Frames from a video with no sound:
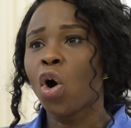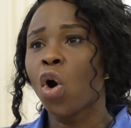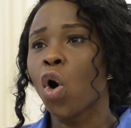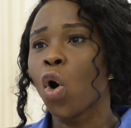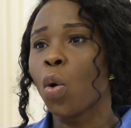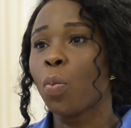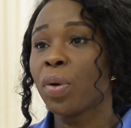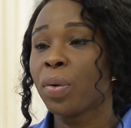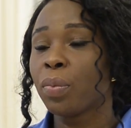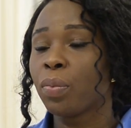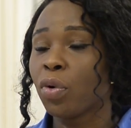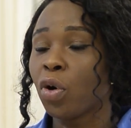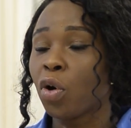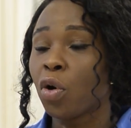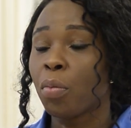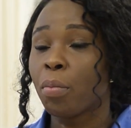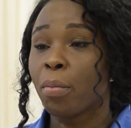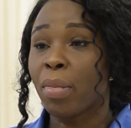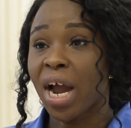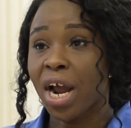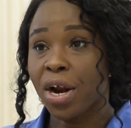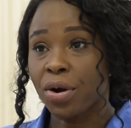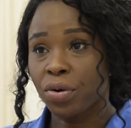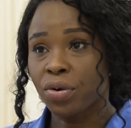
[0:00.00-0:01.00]
or people, or
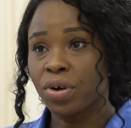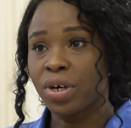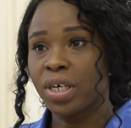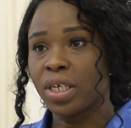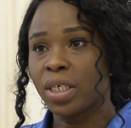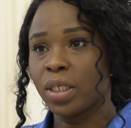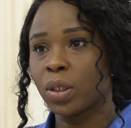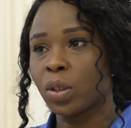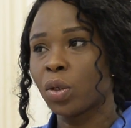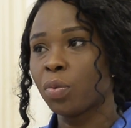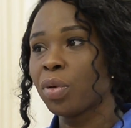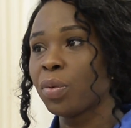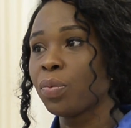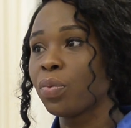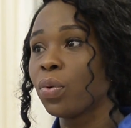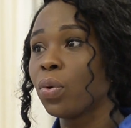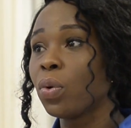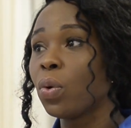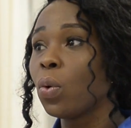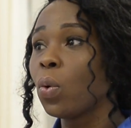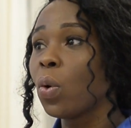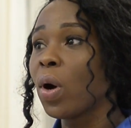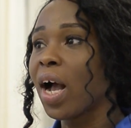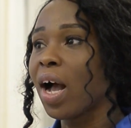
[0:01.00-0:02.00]
minorities, or people
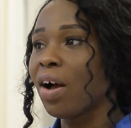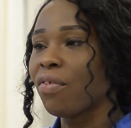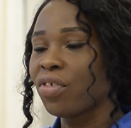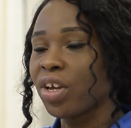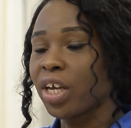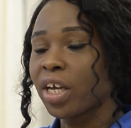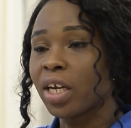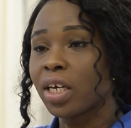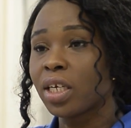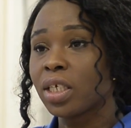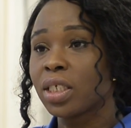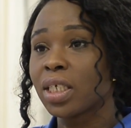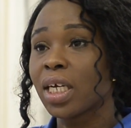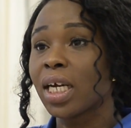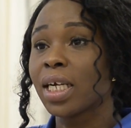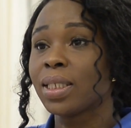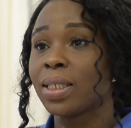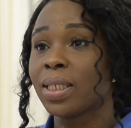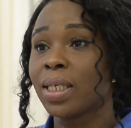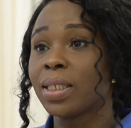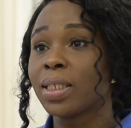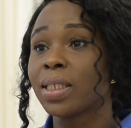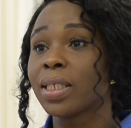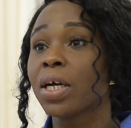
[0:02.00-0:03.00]
who have English
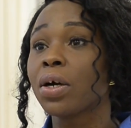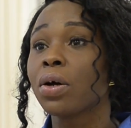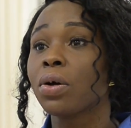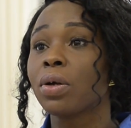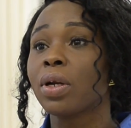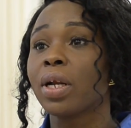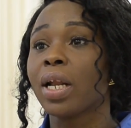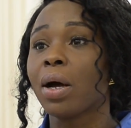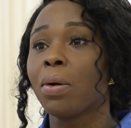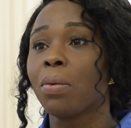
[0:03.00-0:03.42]
as their second